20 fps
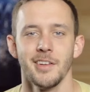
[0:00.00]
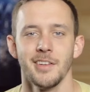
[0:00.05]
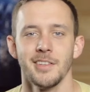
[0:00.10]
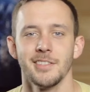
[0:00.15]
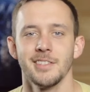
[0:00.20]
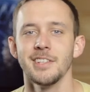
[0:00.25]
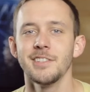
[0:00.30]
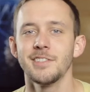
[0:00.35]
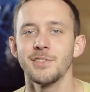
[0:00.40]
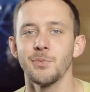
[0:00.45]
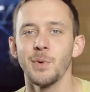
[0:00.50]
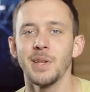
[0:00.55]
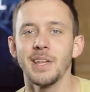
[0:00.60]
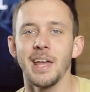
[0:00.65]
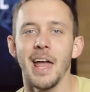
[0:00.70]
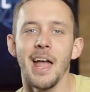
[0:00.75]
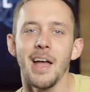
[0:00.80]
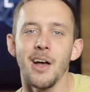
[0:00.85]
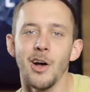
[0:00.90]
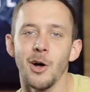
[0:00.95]
Since we
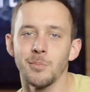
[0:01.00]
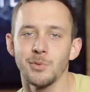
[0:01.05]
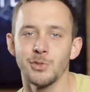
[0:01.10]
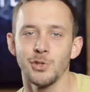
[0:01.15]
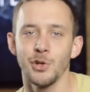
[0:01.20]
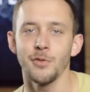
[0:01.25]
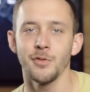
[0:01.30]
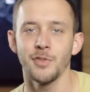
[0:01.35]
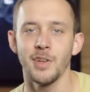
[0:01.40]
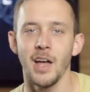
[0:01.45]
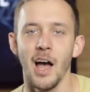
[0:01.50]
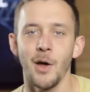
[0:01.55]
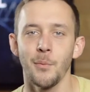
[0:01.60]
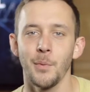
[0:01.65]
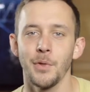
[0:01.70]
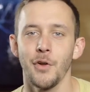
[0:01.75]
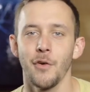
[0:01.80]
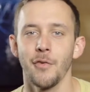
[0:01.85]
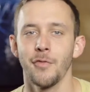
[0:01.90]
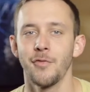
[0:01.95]
can't observe God
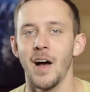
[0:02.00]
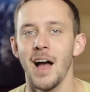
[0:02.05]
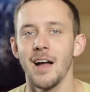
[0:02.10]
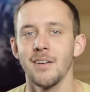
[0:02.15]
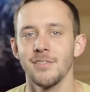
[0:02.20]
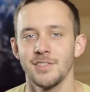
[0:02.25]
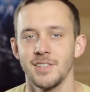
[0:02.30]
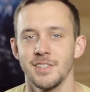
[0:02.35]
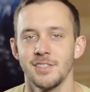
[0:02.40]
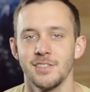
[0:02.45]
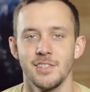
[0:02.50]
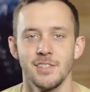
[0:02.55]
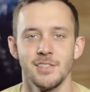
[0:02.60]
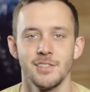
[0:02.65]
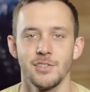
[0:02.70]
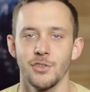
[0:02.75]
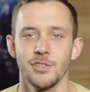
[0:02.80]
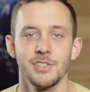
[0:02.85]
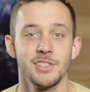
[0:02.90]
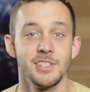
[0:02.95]
with our five
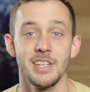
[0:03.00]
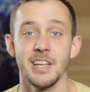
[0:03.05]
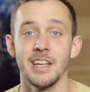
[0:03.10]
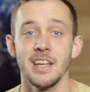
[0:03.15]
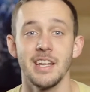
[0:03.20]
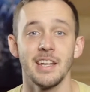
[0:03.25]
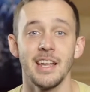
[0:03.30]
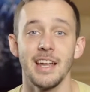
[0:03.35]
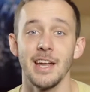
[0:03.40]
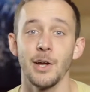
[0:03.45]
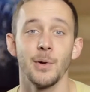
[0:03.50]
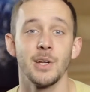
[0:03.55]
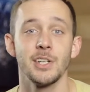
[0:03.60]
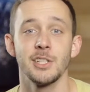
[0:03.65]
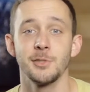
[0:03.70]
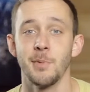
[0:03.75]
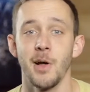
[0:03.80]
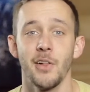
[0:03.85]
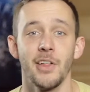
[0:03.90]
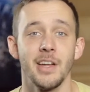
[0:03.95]
senses, our seeing, hearing,
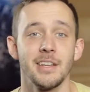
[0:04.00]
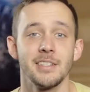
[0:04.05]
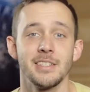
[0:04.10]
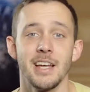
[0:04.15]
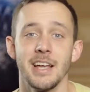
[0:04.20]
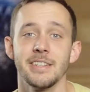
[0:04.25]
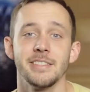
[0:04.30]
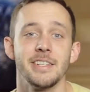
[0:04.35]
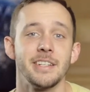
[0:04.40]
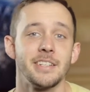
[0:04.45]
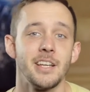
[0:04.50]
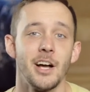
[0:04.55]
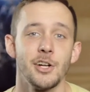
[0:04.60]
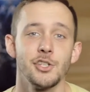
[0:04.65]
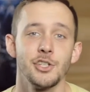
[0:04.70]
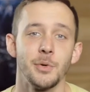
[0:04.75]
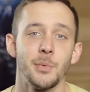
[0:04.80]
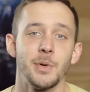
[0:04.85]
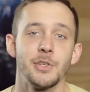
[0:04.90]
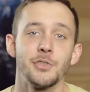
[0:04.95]
smelling, tasting,
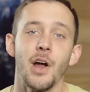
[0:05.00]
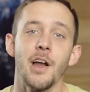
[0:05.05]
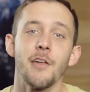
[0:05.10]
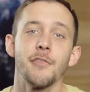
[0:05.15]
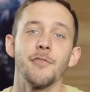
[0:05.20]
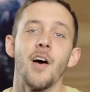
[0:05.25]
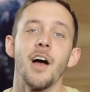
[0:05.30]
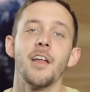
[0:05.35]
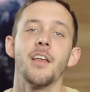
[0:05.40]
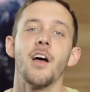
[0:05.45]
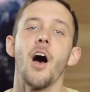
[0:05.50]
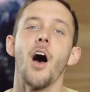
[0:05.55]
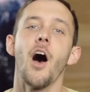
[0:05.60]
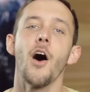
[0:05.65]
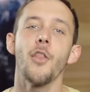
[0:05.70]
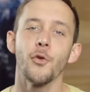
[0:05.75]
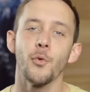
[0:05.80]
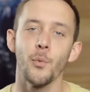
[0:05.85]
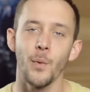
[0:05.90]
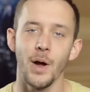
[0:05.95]
touching, we try to find
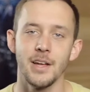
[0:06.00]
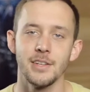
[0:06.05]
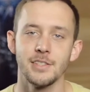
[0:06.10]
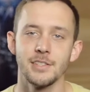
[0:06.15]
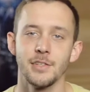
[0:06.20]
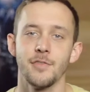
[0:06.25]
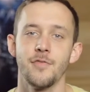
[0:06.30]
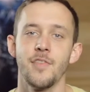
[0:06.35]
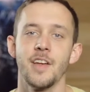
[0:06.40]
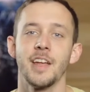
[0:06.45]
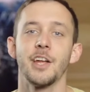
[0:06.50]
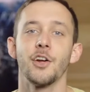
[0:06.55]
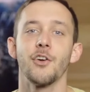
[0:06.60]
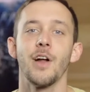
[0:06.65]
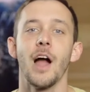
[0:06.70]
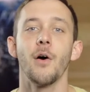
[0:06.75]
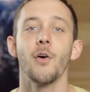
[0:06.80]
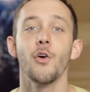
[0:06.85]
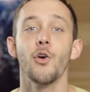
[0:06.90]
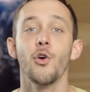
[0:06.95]
other ways to figure
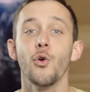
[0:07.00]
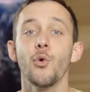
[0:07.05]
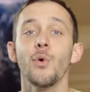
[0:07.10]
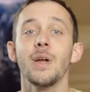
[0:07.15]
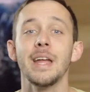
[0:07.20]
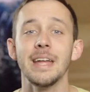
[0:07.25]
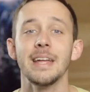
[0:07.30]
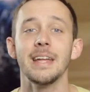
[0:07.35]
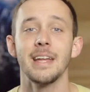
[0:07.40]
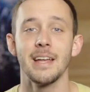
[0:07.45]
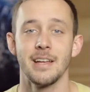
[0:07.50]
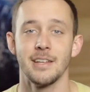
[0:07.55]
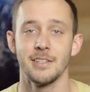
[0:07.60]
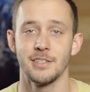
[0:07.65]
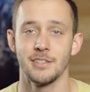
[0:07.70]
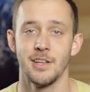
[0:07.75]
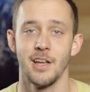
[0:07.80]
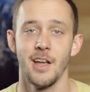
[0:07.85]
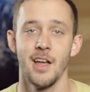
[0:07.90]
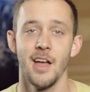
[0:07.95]
out who he
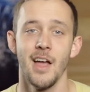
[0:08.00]
is.